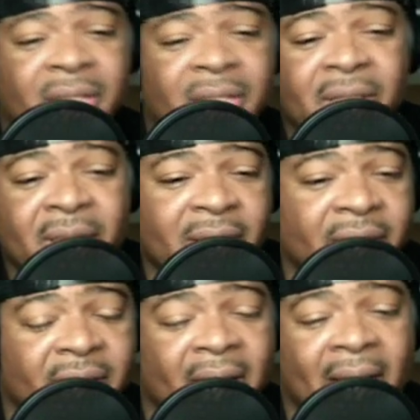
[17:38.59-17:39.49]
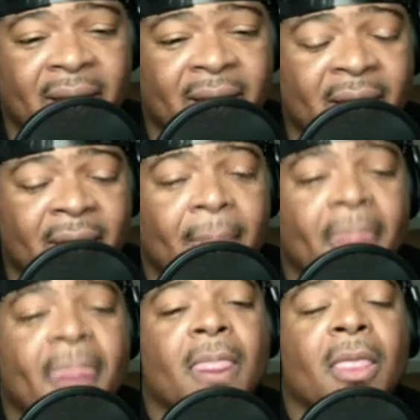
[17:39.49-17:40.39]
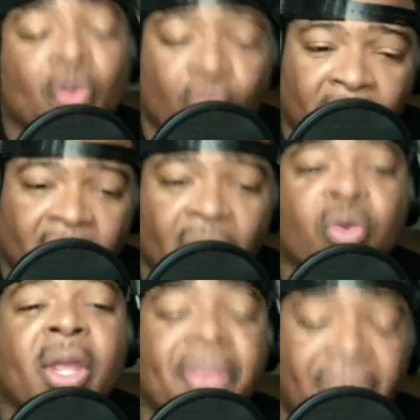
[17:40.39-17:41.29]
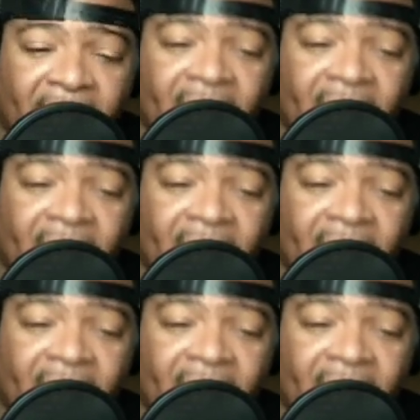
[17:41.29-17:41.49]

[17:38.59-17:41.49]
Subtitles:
just kind of rethink